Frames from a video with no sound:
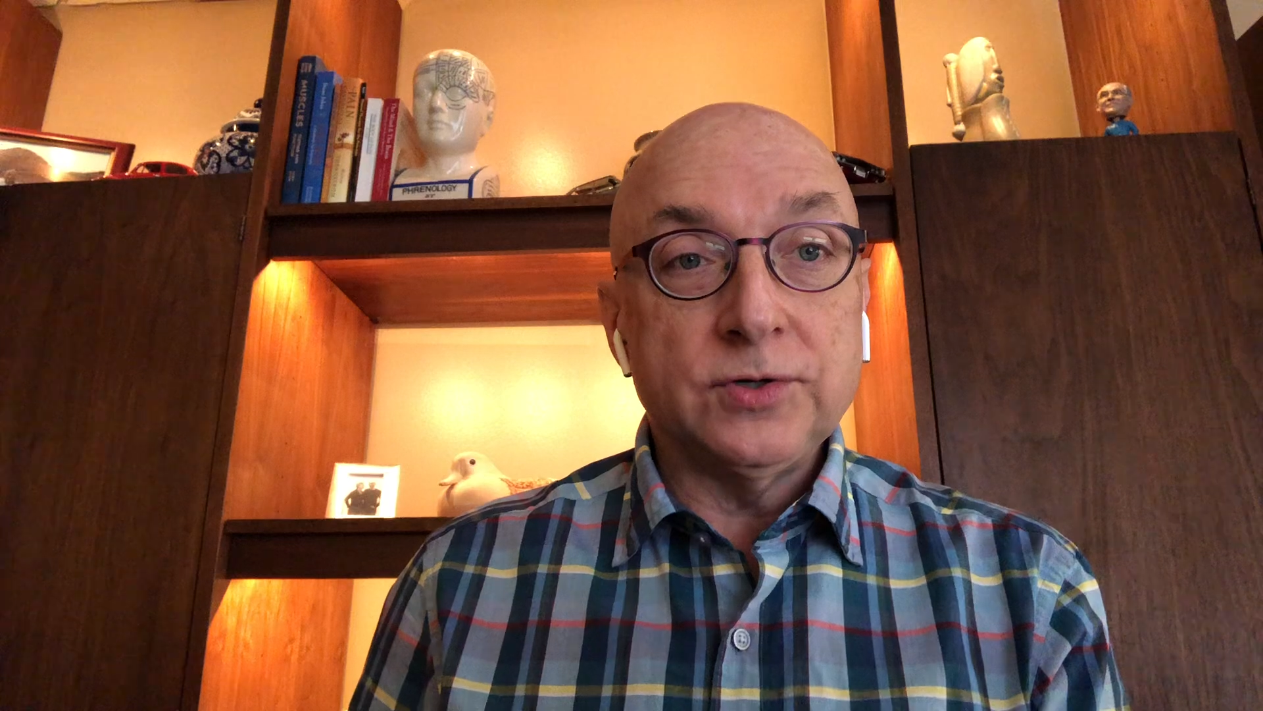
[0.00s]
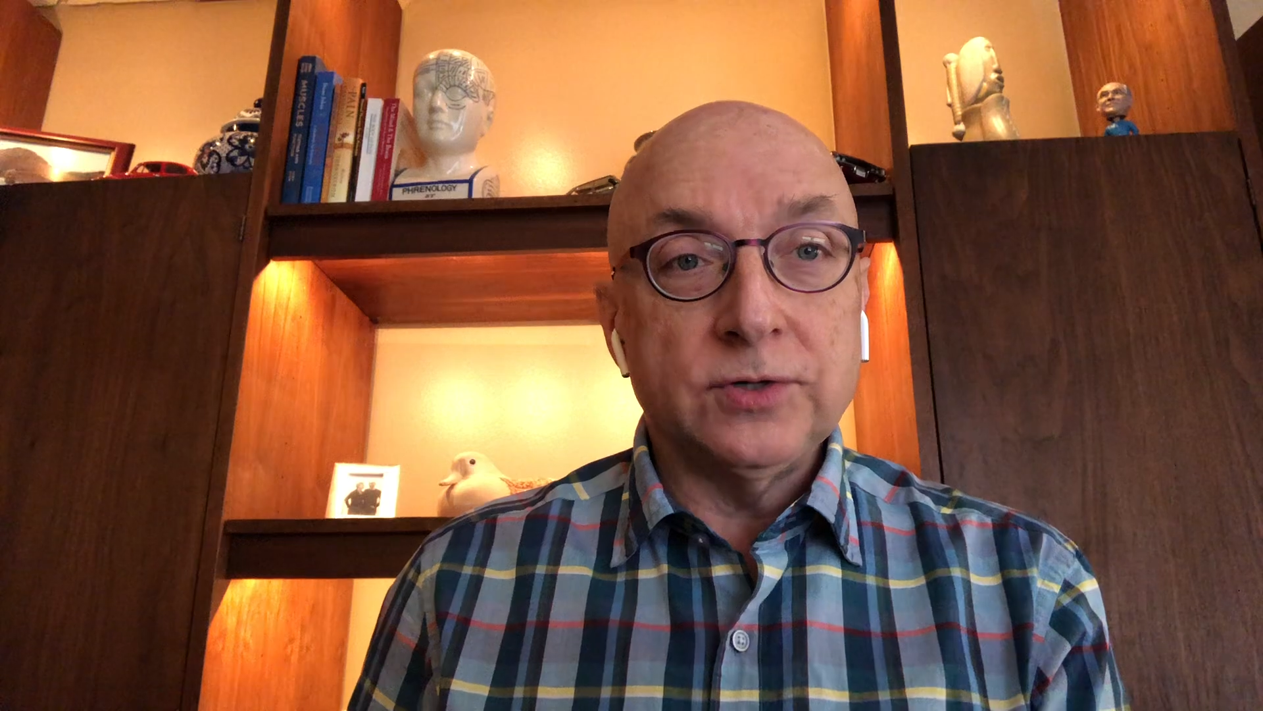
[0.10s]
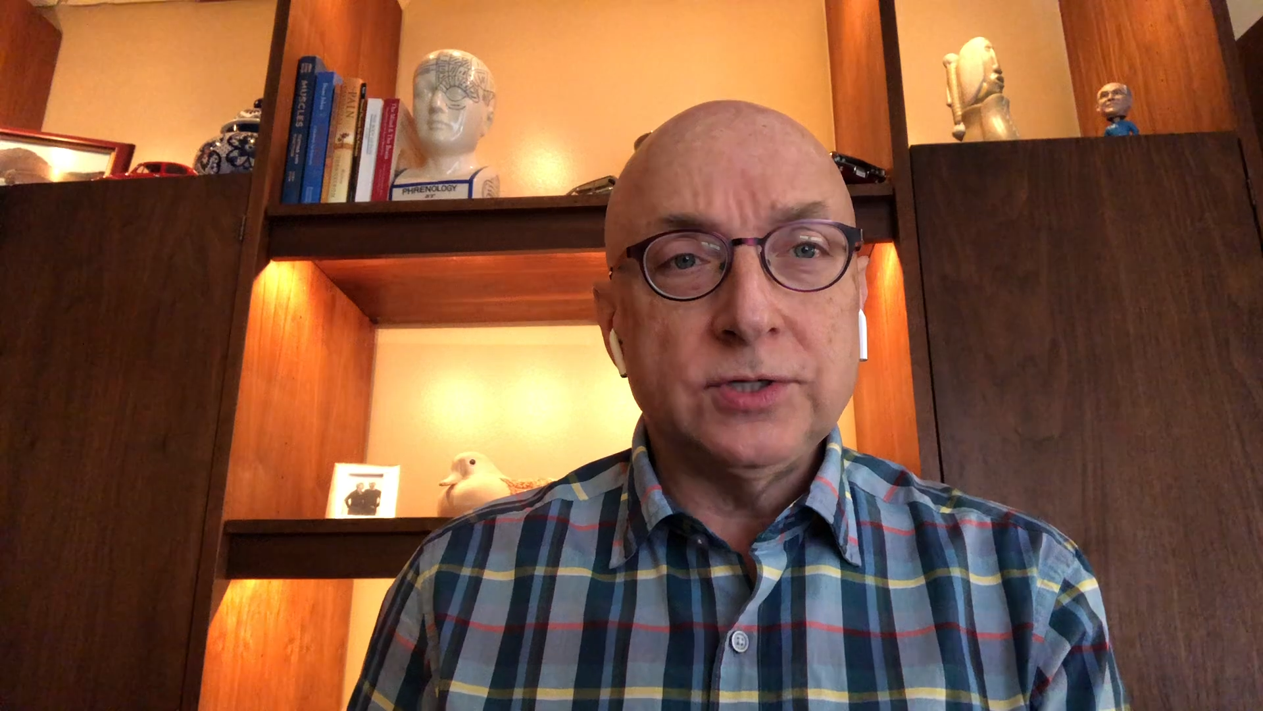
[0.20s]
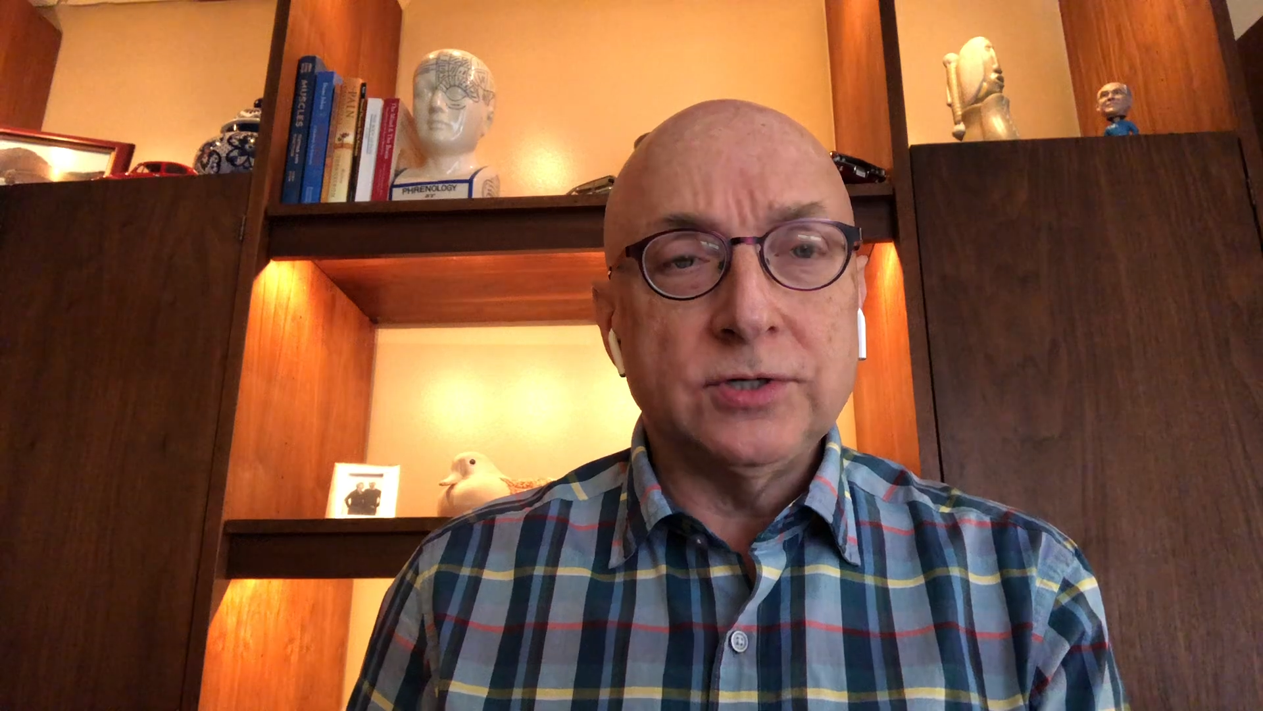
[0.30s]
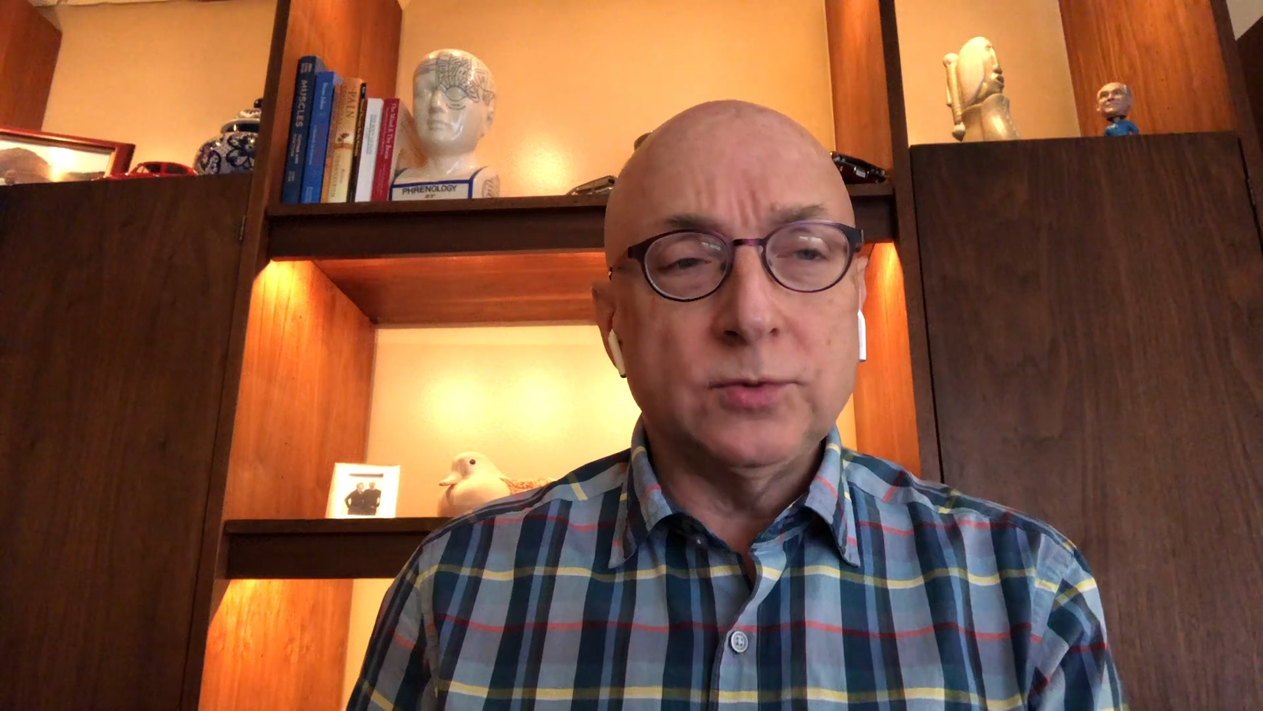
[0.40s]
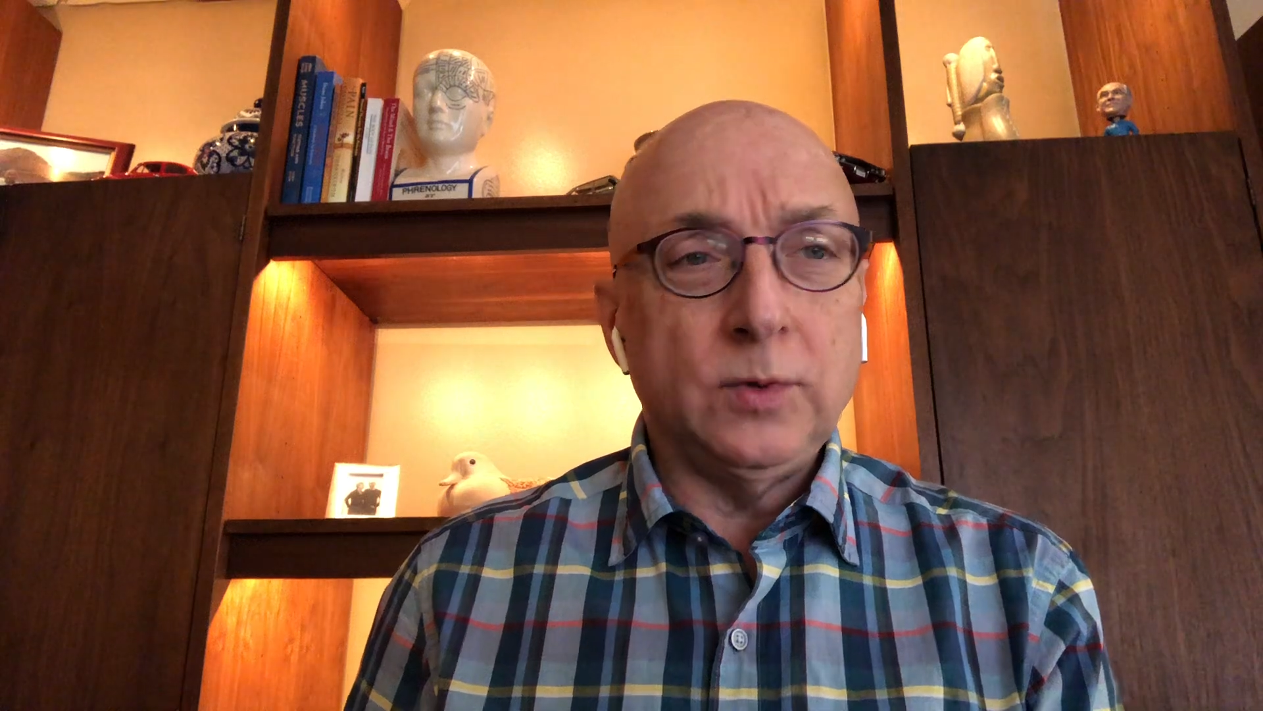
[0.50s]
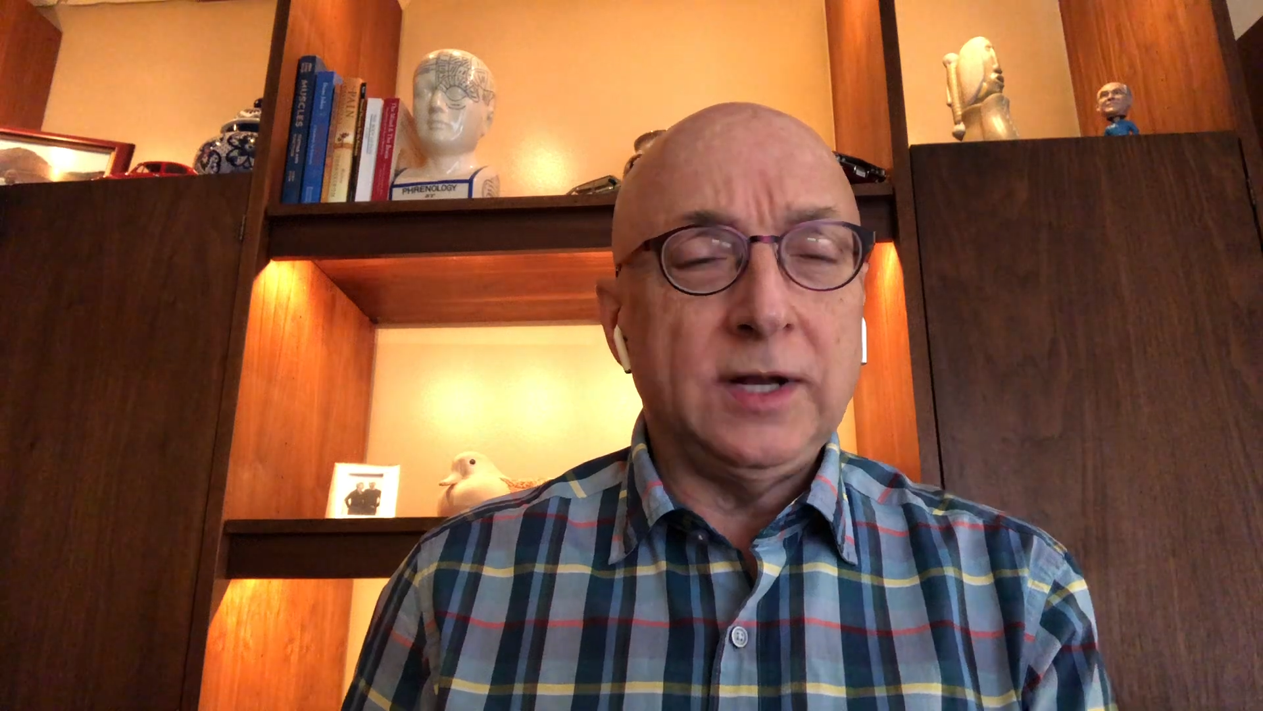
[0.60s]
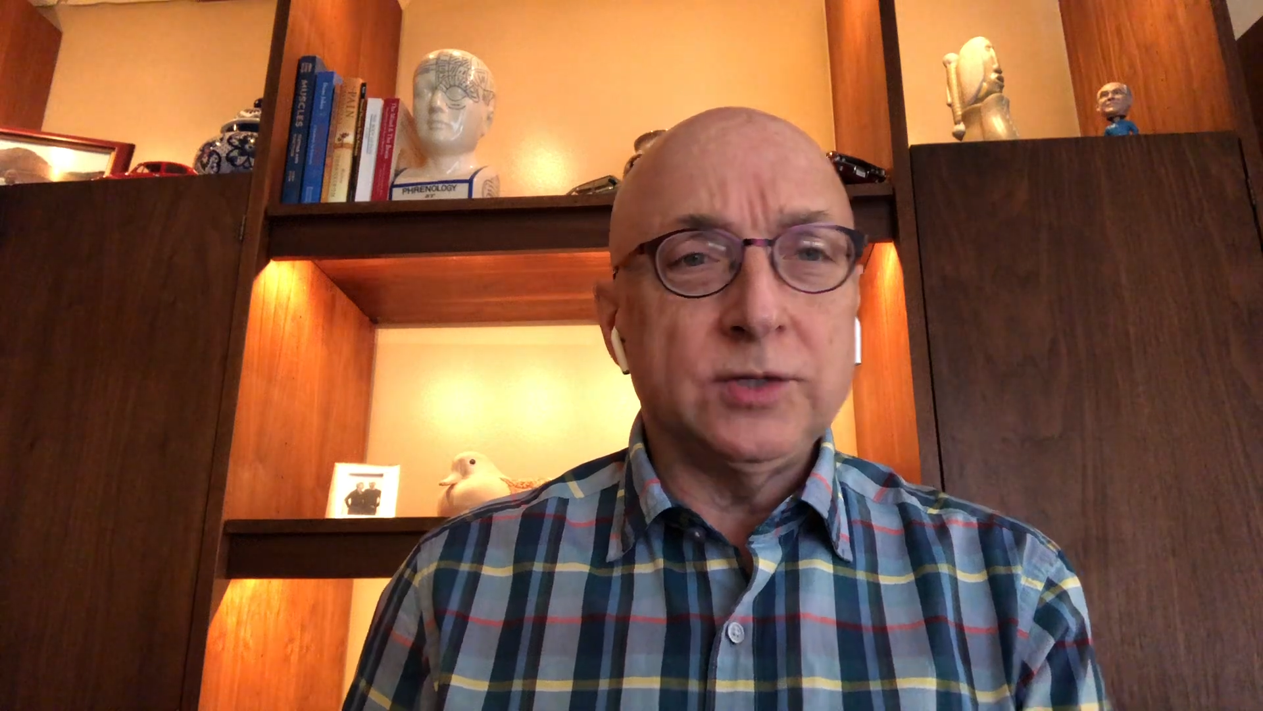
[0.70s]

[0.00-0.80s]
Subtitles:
sources as well